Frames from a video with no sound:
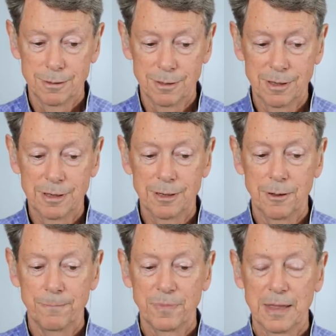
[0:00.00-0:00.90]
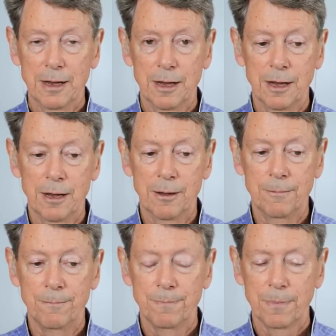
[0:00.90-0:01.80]
Right?
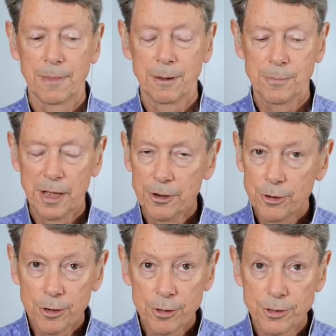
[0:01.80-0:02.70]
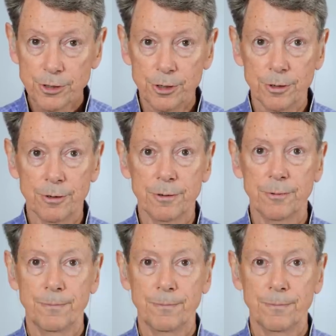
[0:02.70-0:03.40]
Um, I'm not here to hurt you.